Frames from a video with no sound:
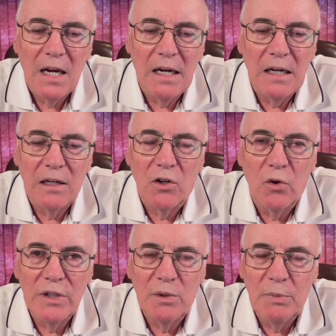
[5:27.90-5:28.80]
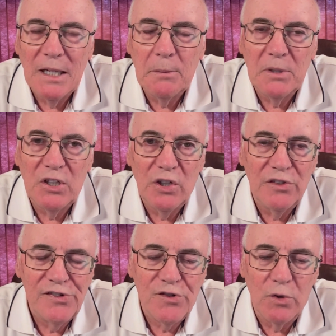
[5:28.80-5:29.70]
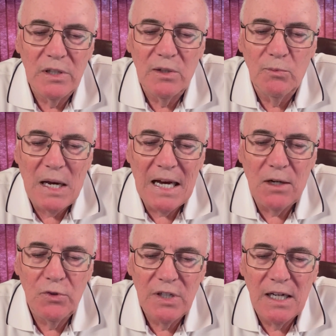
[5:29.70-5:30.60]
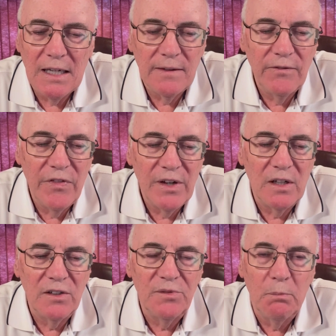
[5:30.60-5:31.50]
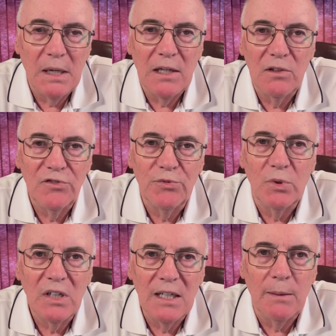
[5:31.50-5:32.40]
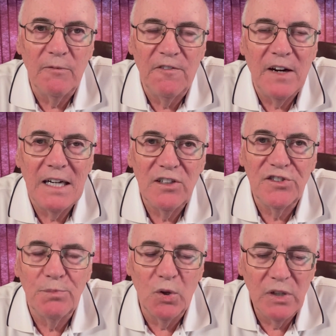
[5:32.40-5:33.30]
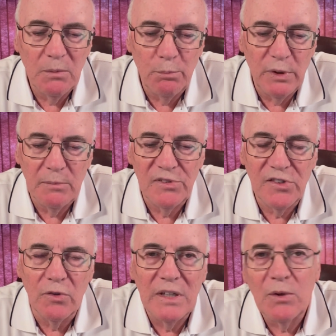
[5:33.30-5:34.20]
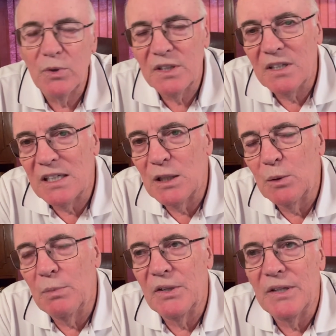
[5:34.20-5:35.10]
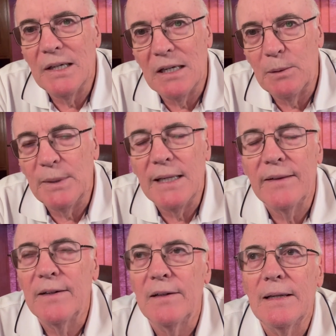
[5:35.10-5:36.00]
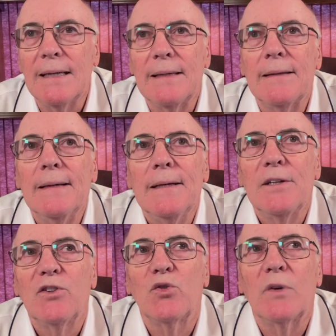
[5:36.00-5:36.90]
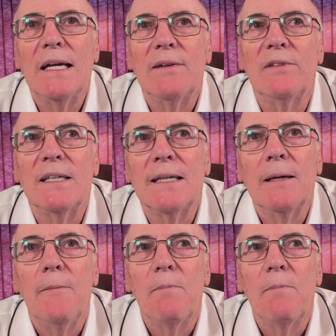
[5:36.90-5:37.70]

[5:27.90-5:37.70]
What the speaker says: are going to be able to destroy them. Out of their mouths will come fire, smoke, and brimstone. Now, we're talking about an army. They're not traveling